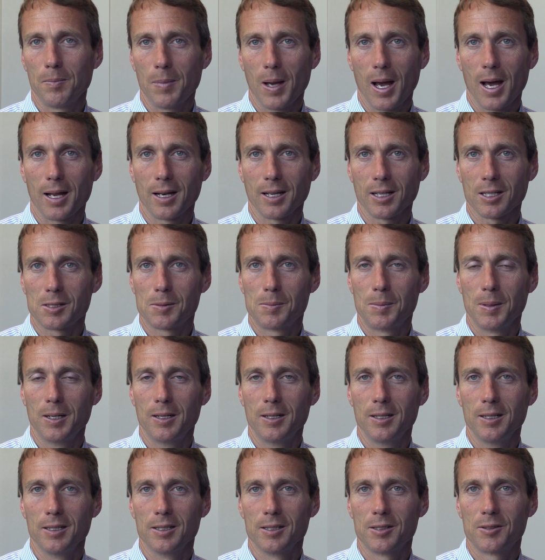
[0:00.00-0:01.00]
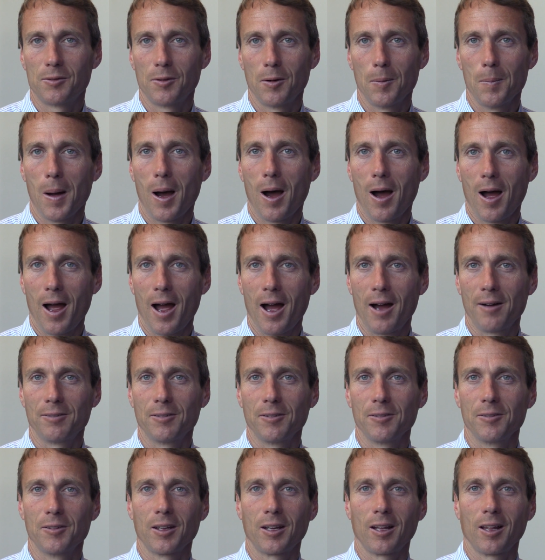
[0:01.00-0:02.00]
bad experience for about half
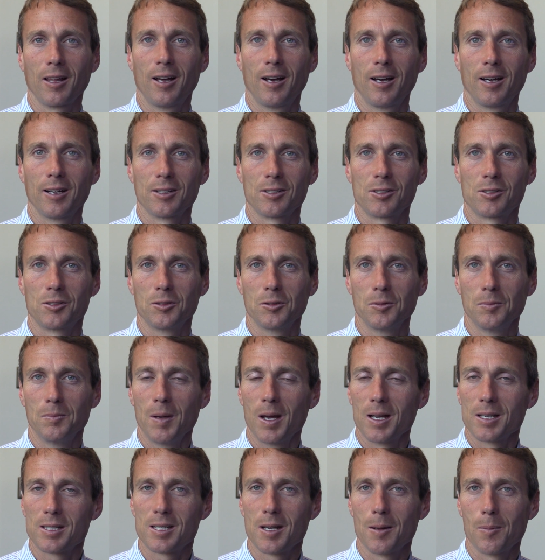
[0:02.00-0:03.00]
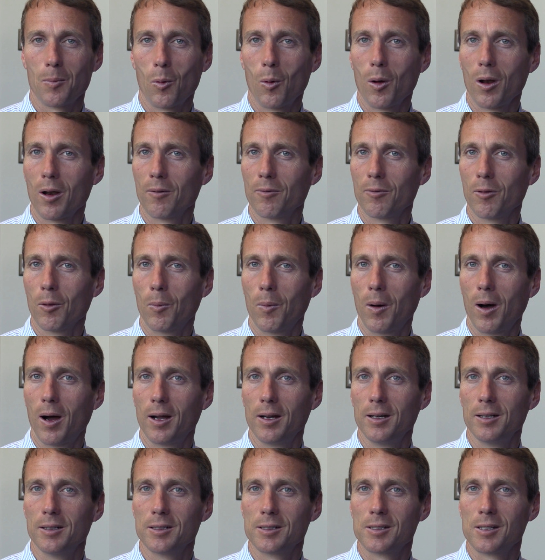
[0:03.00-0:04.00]
of the class, who messed up one of the
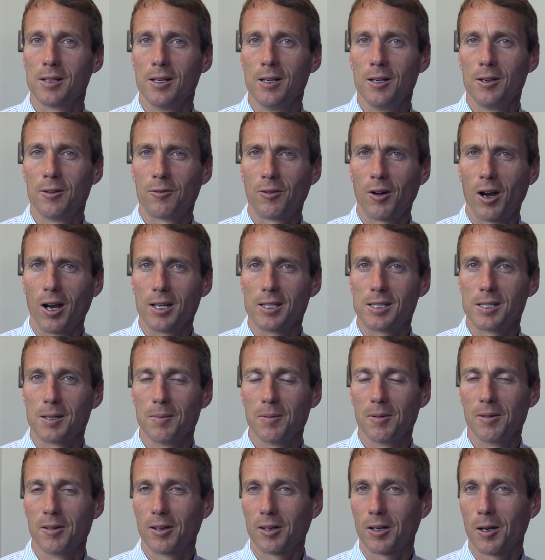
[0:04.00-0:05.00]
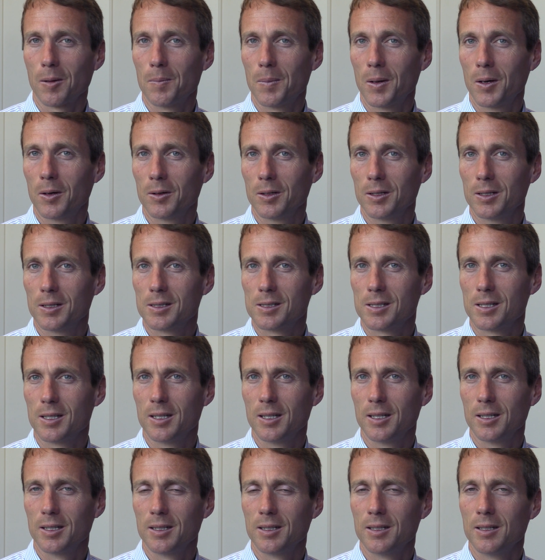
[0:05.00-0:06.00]
wires, fried some of their components, and
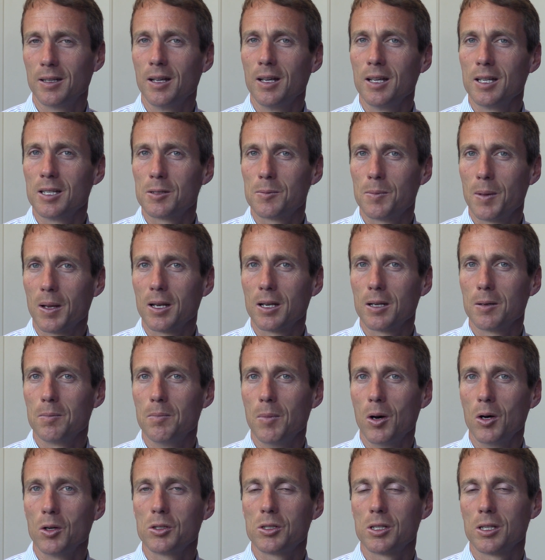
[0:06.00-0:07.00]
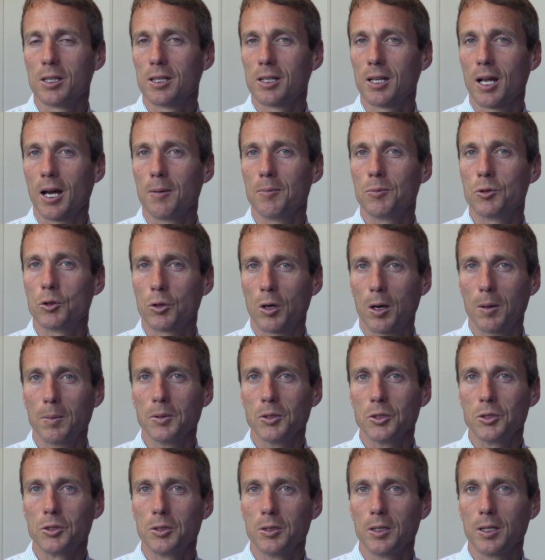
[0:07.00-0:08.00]
then spent most of the time
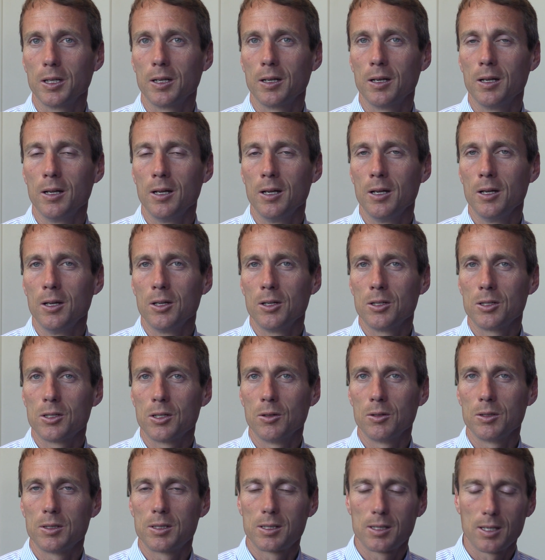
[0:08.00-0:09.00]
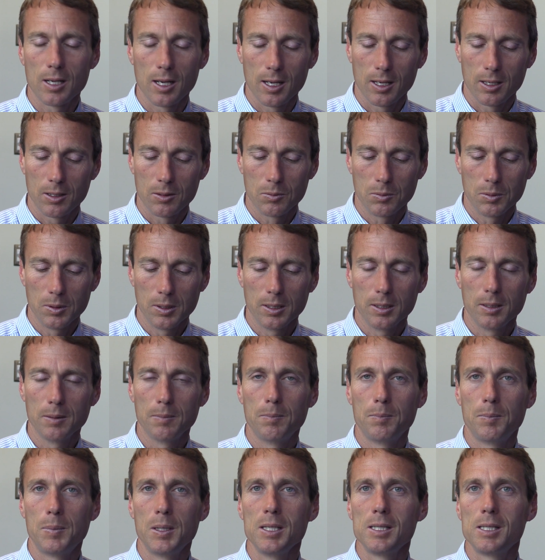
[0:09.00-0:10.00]
troubleshooting. So instead, we
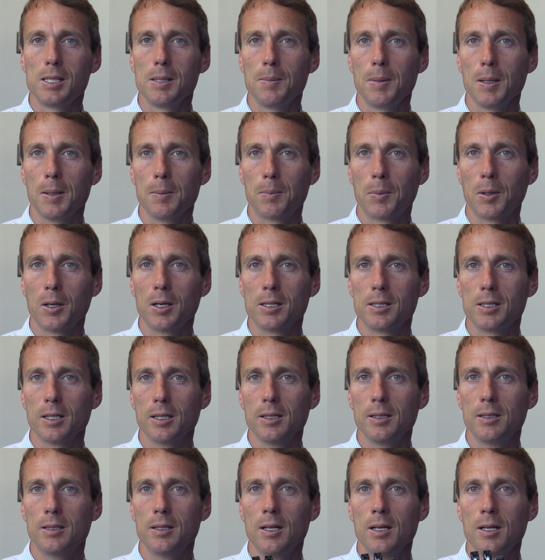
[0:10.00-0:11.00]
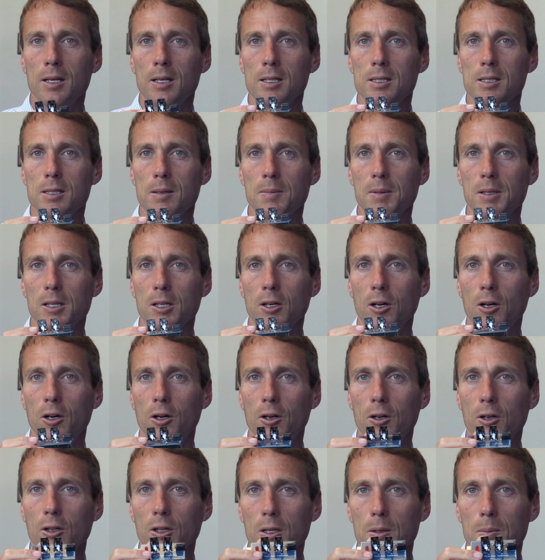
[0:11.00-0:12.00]
PCB printed some of the
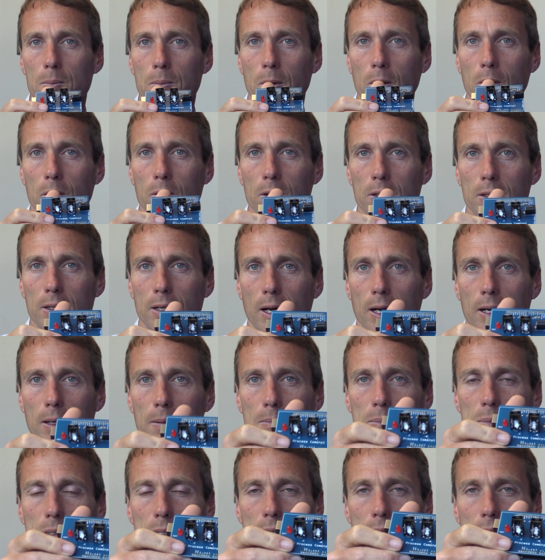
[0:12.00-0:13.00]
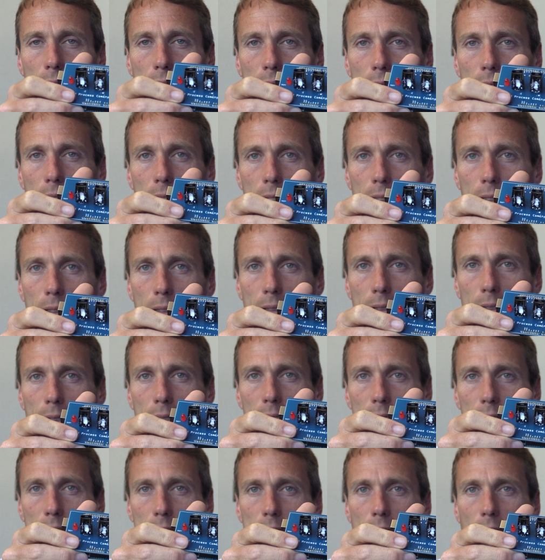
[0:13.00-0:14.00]
early prototypes in
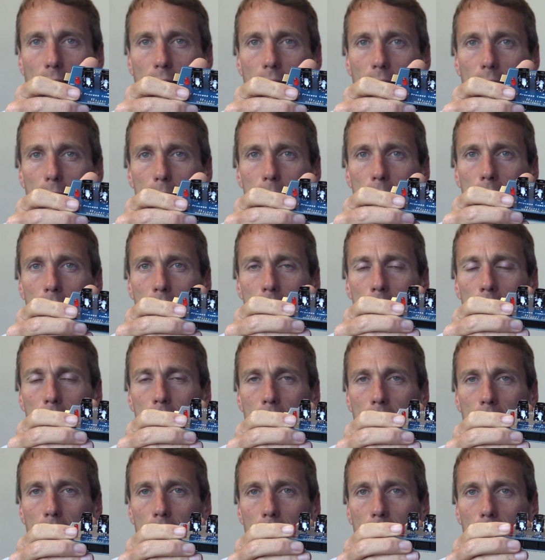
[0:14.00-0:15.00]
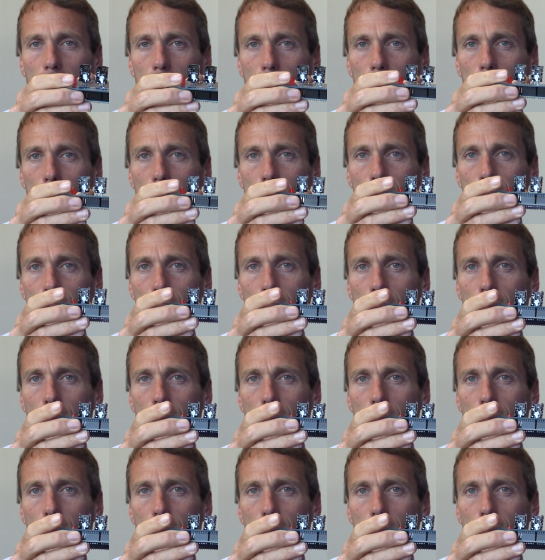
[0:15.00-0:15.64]
this lab and